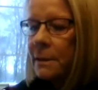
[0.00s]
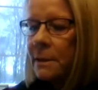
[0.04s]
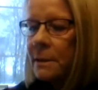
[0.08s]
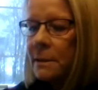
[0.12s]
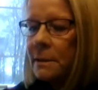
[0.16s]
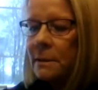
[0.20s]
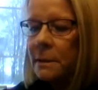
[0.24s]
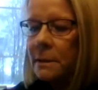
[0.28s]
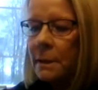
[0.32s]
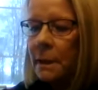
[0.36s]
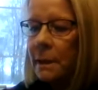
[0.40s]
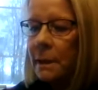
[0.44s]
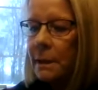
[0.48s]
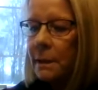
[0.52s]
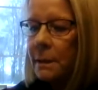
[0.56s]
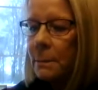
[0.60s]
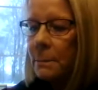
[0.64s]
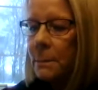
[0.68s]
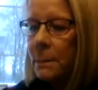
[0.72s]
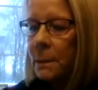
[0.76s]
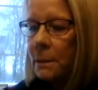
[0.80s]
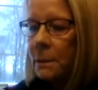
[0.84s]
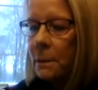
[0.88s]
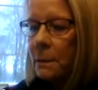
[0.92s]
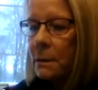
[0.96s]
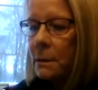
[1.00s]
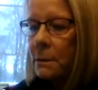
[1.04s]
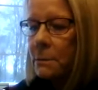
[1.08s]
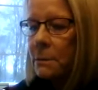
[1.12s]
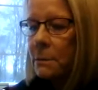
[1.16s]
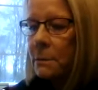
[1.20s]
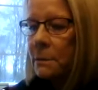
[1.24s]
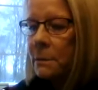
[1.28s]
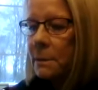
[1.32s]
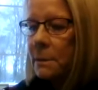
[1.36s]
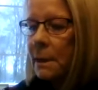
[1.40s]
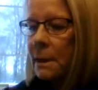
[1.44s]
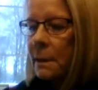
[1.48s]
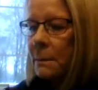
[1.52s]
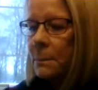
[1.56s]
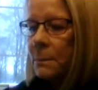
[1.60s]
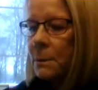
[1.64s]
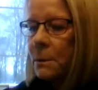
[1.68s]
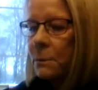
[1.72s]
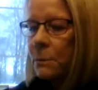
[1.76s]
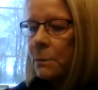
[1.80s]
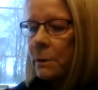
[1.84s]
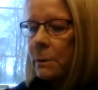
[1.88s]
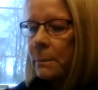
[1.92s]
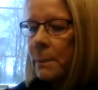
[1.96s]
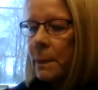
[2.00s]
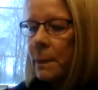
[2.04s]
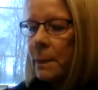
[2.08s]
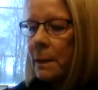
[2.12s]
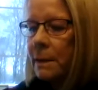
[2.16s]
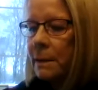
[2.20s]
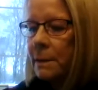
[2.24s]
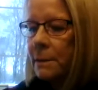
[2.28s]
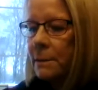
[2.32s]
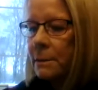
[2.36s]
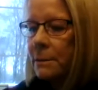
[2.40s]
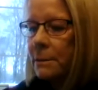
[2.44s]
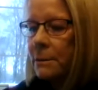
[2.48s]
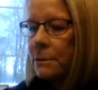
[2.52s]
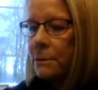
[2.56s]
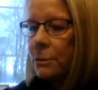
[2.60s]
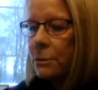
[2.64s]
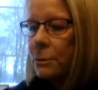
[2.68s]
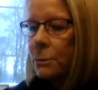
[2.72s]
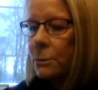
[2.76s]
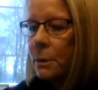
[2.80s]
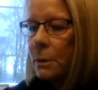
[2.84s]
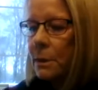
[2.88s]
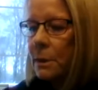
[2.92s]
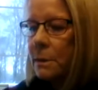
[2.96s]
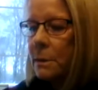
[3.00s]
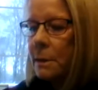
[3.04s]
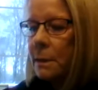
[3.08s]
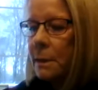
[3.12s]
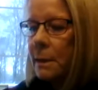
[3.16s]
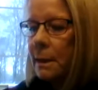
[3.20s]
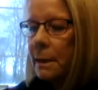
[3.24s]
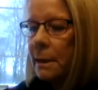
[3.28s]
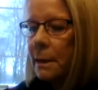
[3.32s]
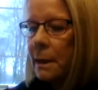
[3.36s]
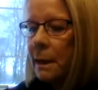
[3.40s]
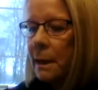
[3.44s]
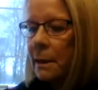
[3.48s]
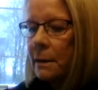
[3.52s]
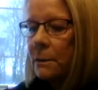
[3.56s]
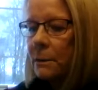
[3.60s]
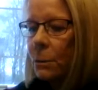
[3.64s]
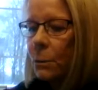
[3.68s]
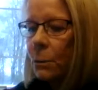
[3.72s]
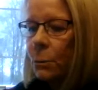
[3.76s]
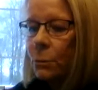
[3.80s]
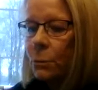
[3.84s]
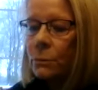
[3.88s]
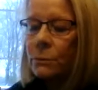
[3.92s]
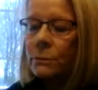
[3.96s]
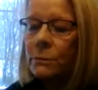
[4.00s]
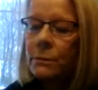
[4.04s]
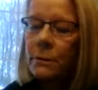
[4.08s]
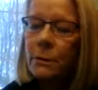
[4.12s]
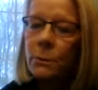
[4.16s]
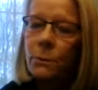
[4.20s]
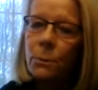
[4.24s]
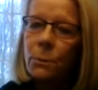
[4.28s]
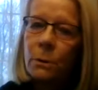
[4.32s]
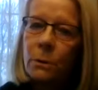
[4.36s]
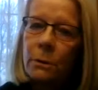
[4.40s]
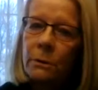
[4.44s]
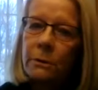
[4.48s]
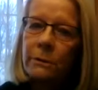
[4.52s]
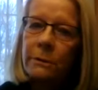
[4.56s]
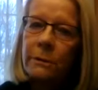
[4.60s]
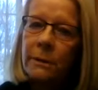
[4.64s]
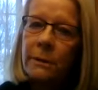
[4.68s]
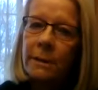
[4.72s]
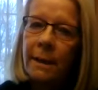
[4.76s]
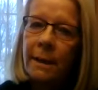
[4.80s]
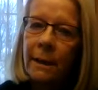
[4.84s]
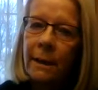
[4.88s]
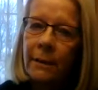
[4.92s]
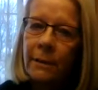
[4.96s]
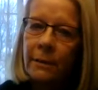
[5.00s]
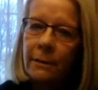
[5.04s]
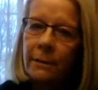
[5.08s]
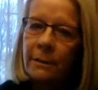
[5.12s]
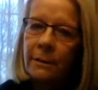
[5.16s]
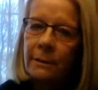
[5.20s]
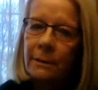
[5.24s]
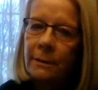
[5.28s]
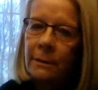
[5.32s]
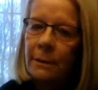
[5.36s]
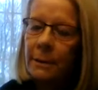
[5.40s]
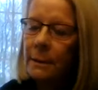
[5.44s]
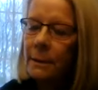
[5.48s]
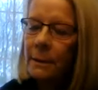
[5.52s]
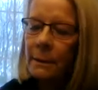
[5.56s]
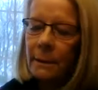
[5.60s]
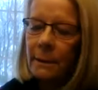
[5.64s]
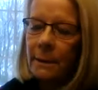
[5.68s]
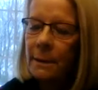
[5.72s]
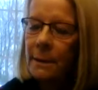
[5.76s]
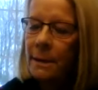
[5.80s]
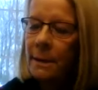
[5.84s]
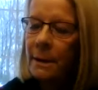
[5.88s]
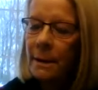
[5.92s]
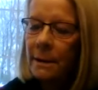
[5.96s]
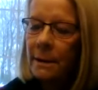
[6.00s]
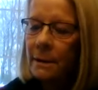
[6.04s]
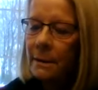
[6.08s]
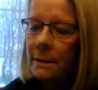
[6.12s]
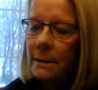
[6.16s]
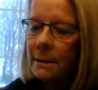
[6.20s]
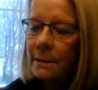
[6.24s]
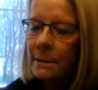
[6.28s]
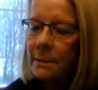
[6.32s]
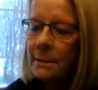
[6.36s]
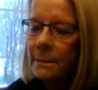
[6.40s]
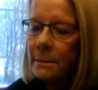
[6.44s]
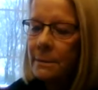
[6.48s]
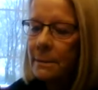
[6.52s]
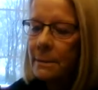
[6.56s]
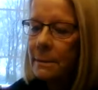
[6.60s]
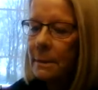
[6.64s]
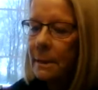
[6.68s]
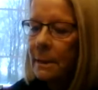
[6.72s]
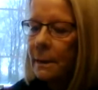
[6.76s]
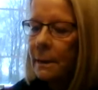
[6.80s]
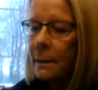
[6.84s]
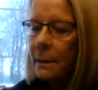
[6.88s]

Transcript: These tiny miracles can be reminders to us that God holds the world together, not us.